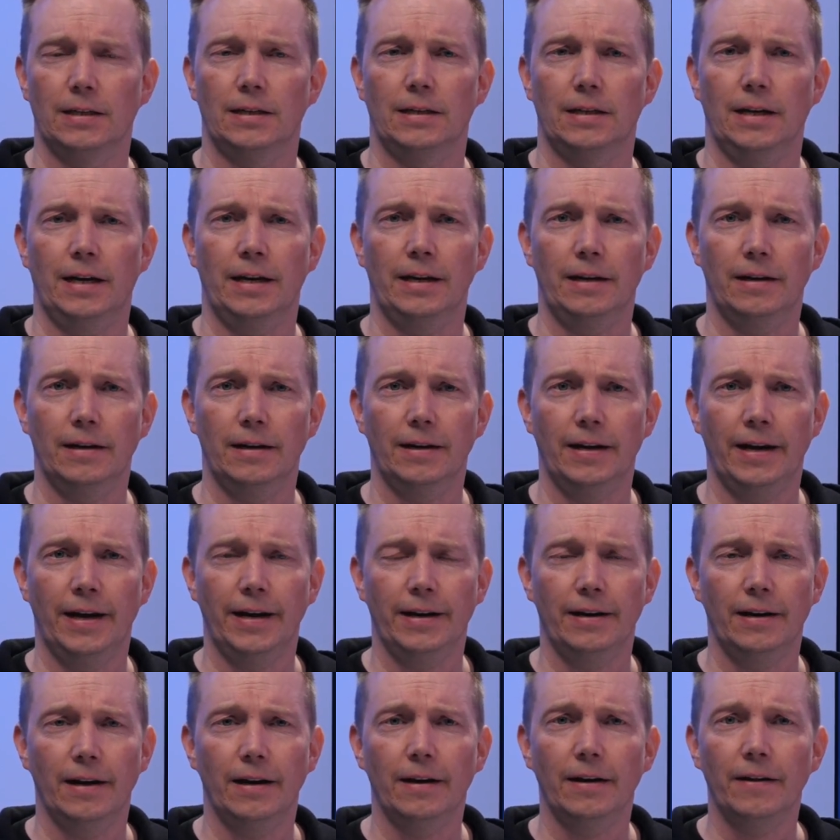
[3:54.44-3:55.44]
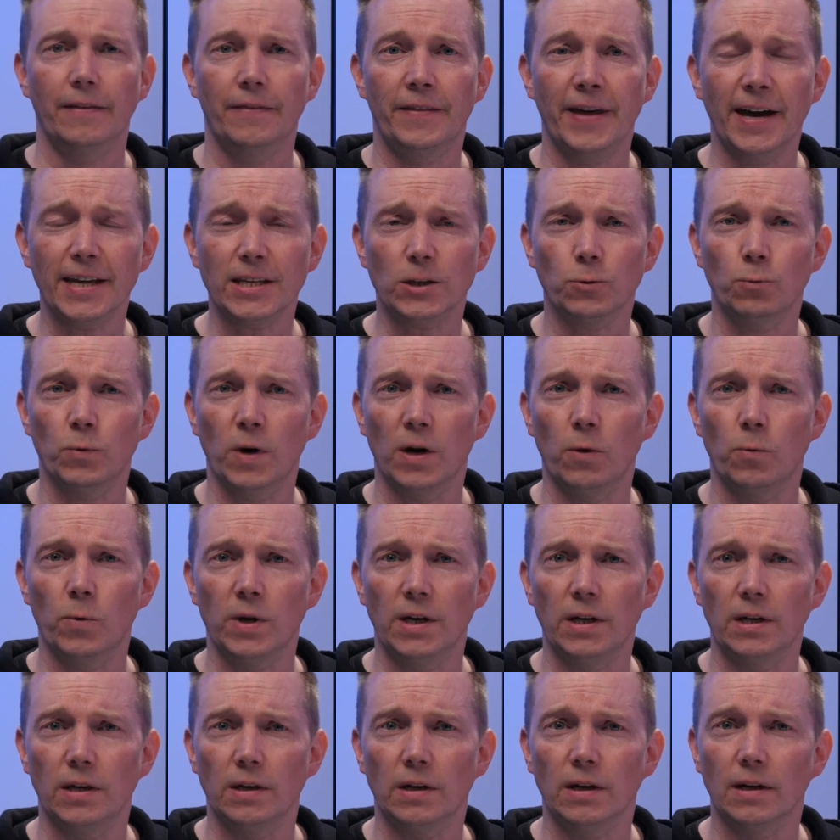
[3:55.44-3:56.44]
And that's where
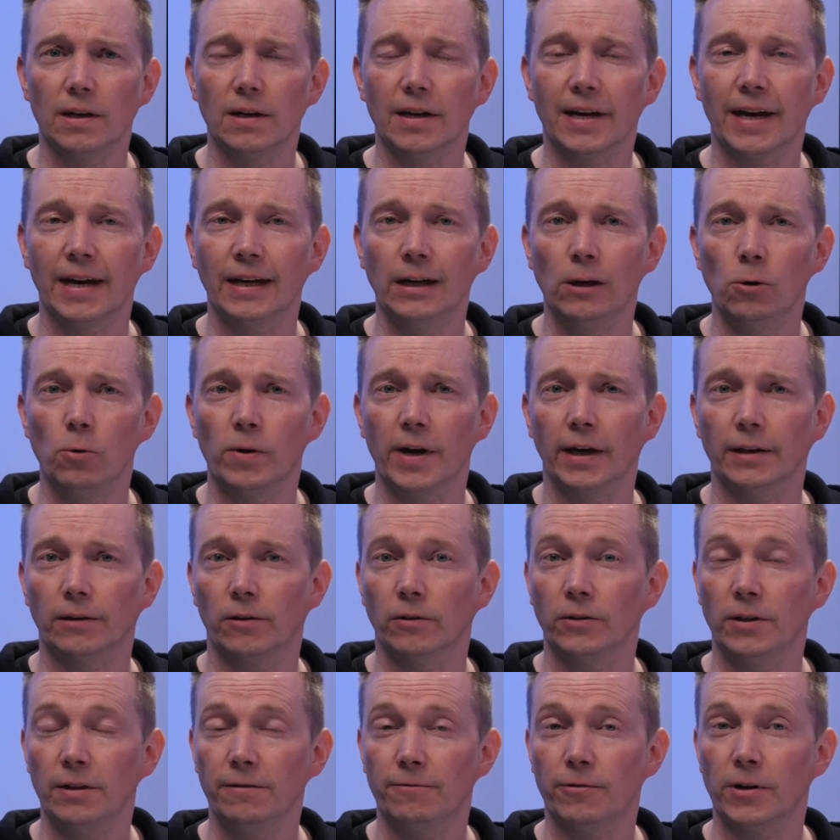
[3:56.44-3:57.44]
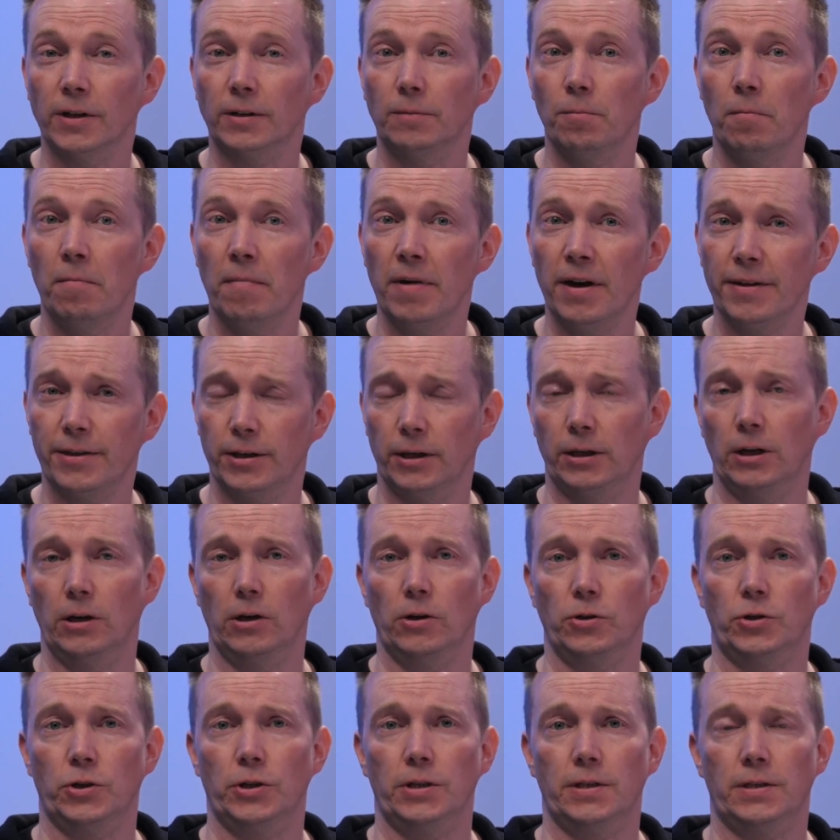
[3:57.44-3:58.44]
we can look at the different
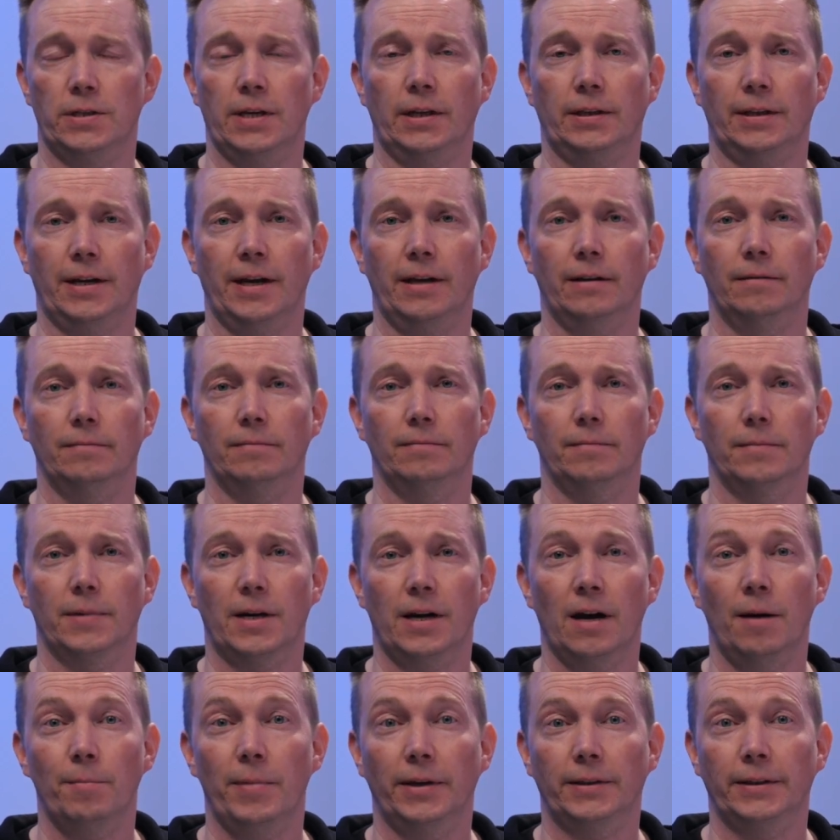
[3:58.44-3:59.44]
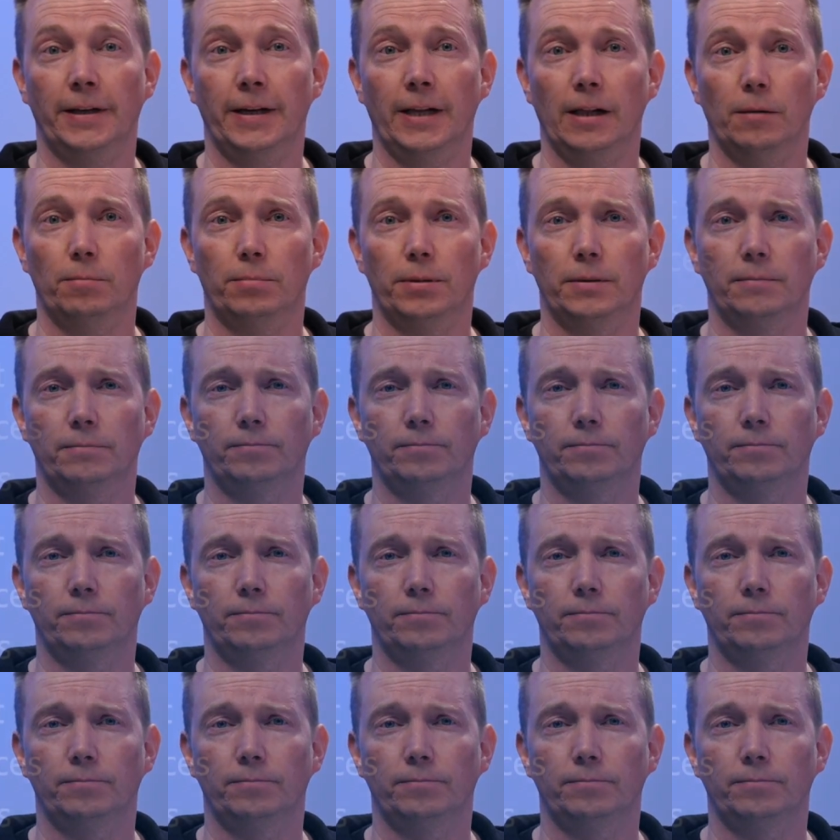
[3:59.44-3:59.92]
methodologies that can come at help.